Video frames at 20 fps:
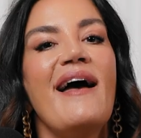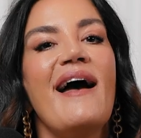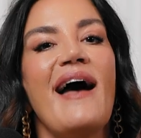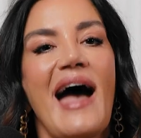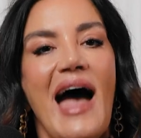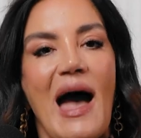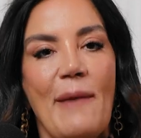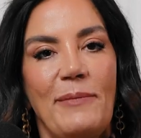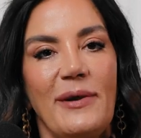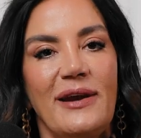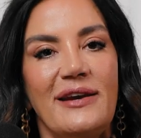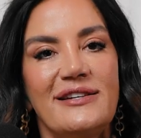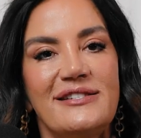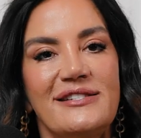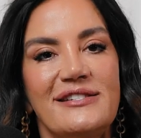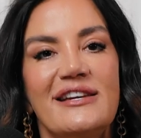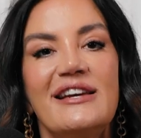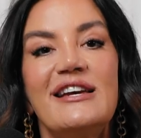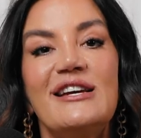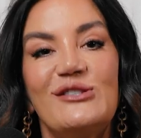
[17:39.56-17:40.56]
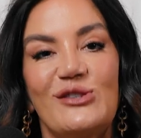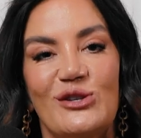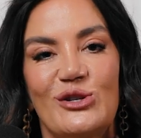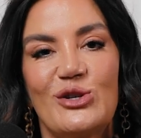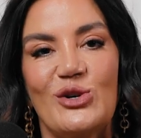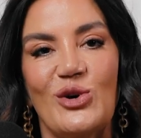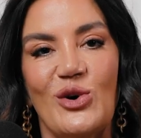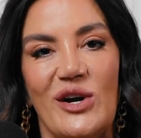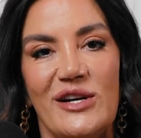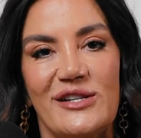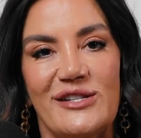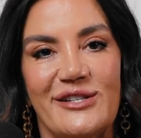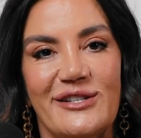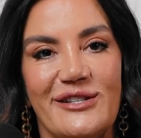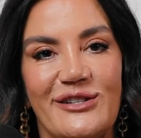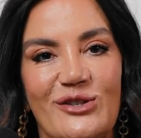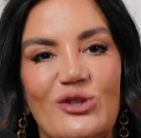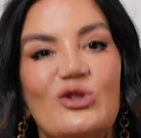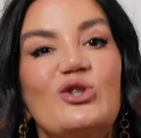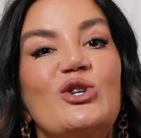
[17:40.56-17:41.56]
happiness is a choice.
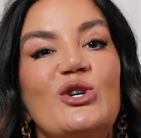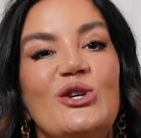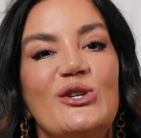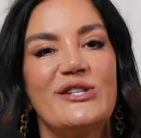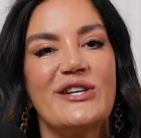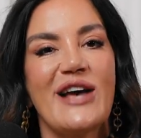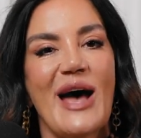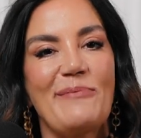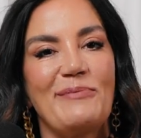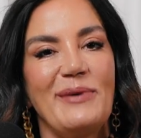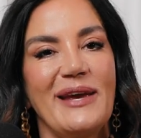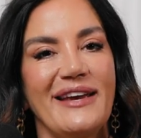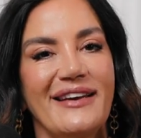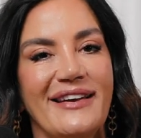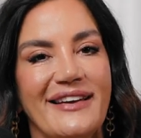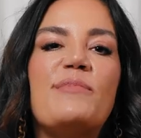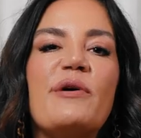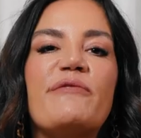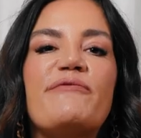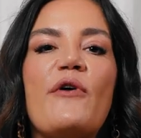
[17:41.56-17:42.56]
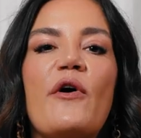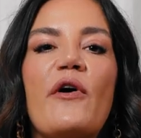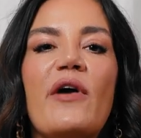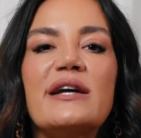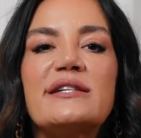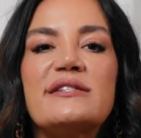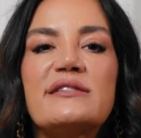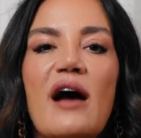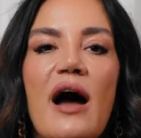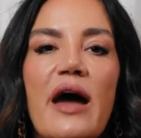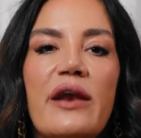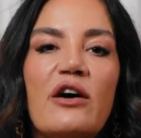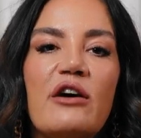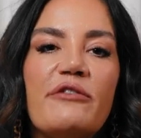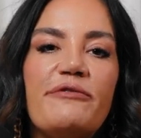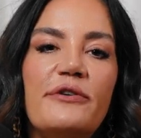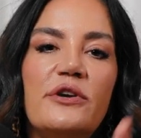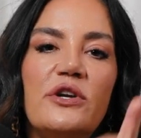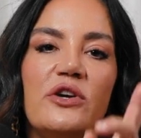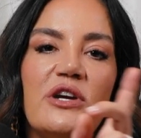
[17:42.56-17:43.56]
Choose happy. Before I sign
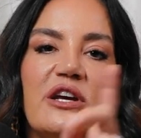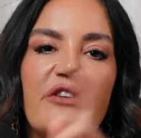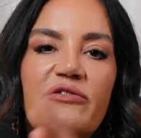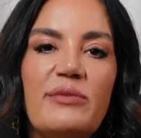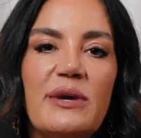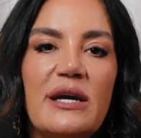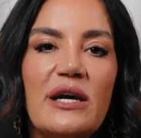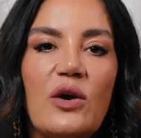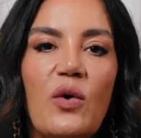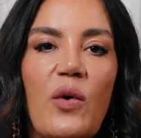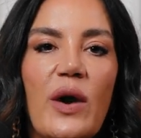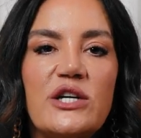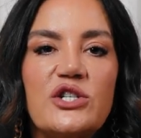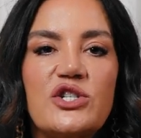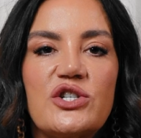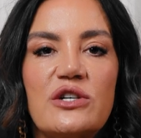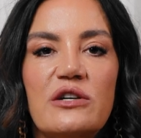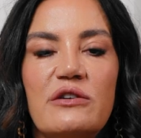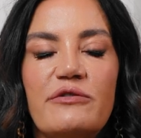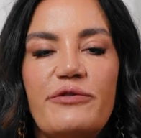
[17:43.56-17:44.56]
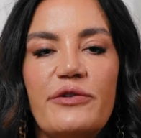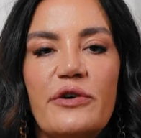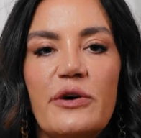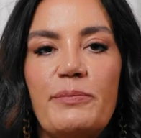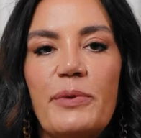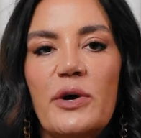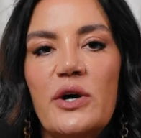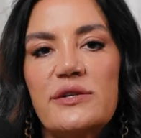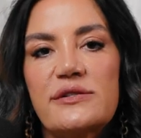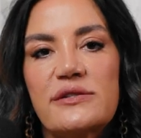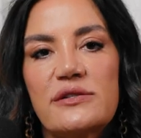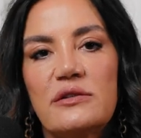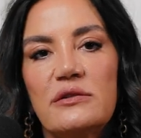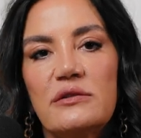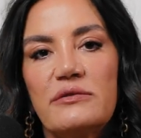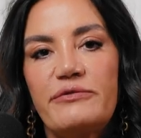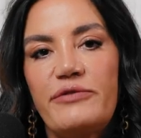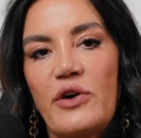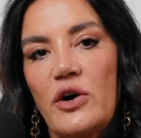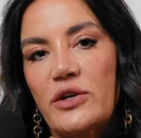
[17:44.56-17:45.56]
off and you give me a question for a
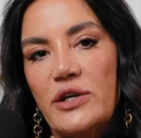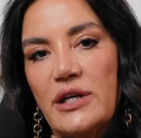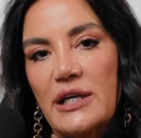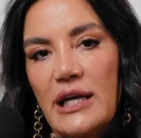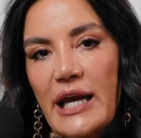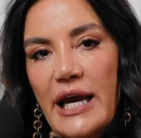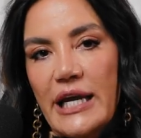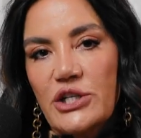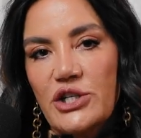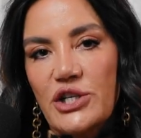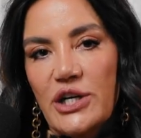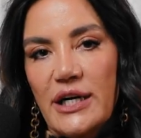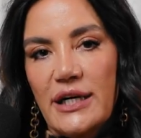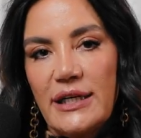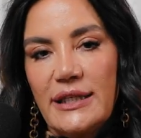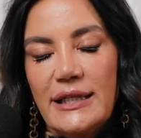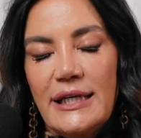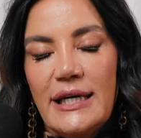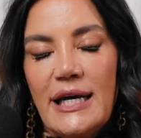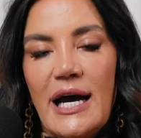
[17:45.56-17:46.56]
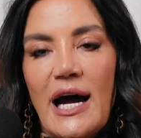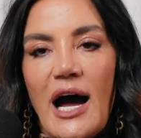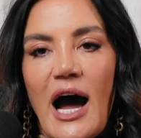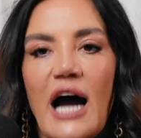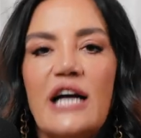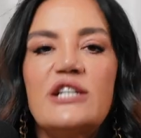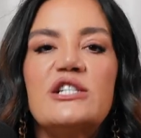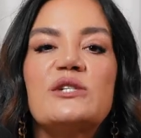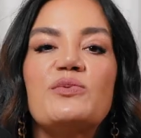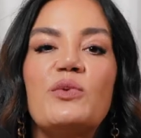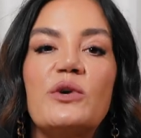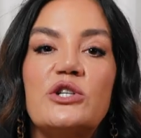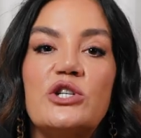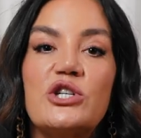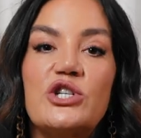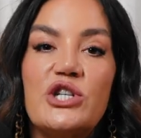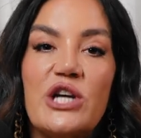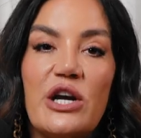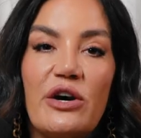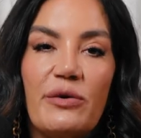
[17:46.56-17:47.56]
personal vodka lecture, I just want to
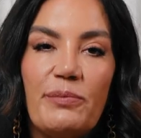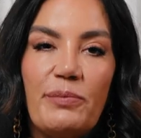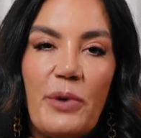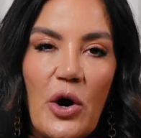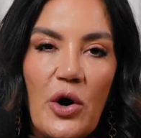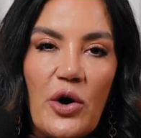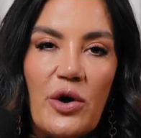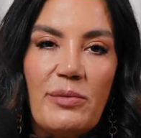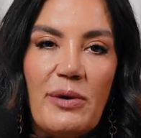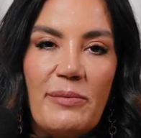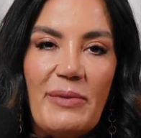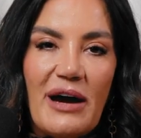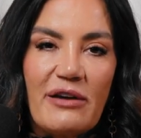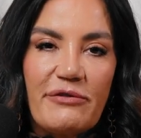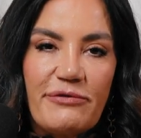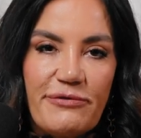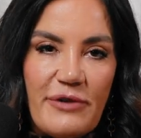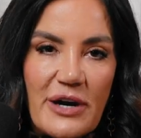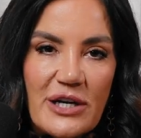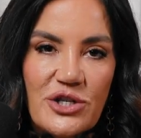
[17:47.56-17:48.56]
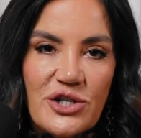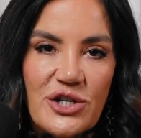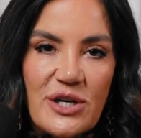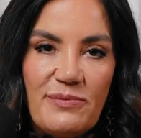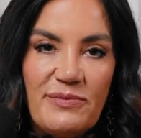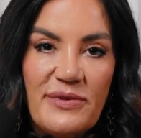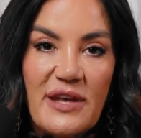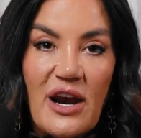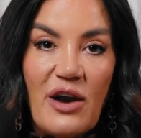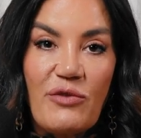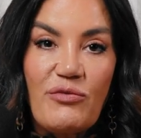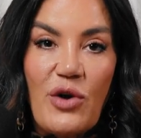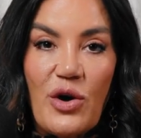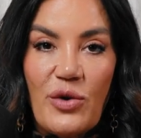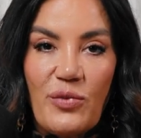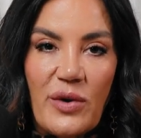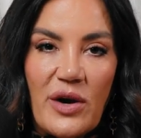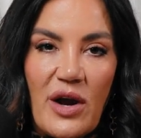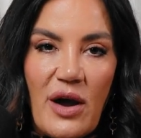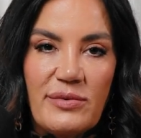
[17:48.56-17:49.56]
share a poem about friendship that I wrote
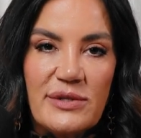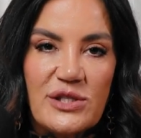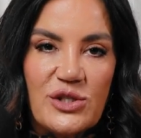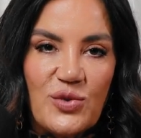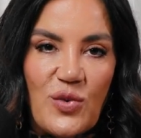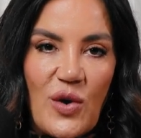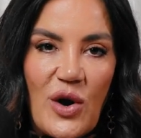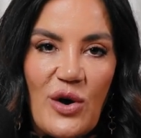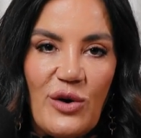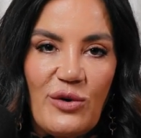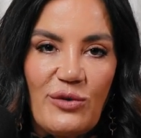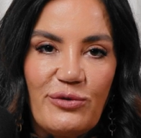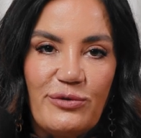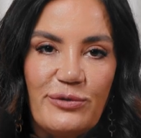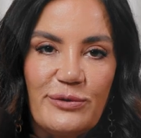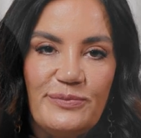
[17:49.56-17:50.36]
when I was 12.